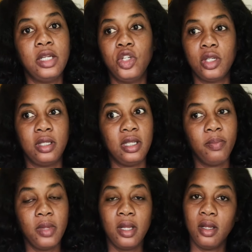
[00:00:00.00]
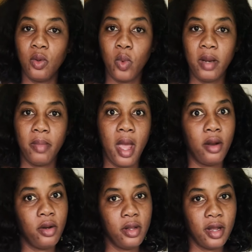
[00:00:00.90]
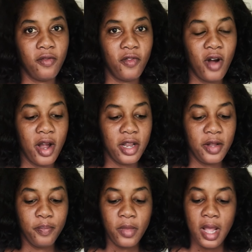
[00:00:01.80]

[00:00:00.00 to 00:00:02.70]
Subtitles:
just dipping it in the wet batter and then frying it.